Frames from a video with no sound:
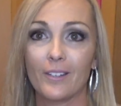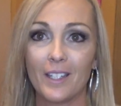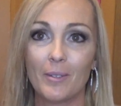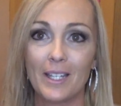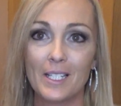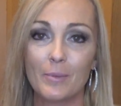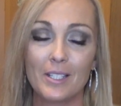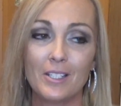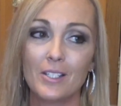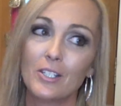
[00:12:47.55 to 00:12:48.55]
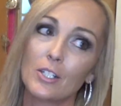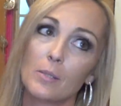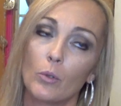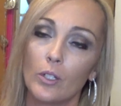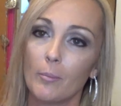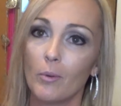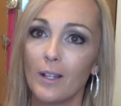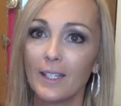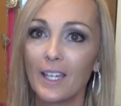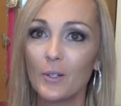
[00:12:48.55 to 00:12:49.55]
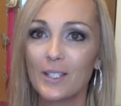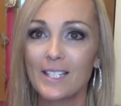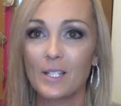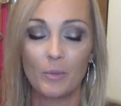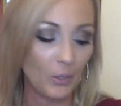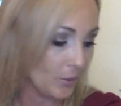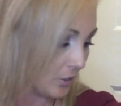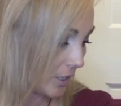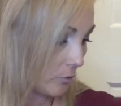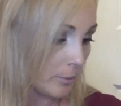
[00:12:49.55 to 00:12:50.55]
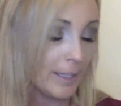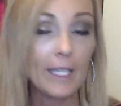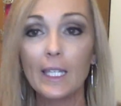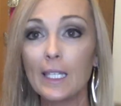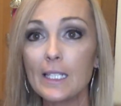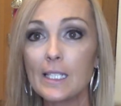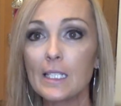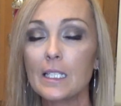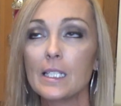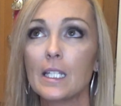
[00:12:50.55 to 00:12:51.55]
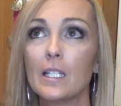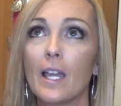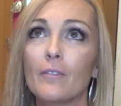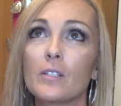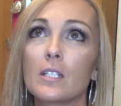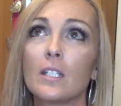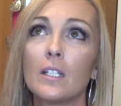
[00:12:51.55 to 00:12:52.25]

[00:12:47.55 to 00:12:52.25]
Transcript: I think my husband just pulled up a while ago, and so I'm going to go in there and give him a big kiss because he left.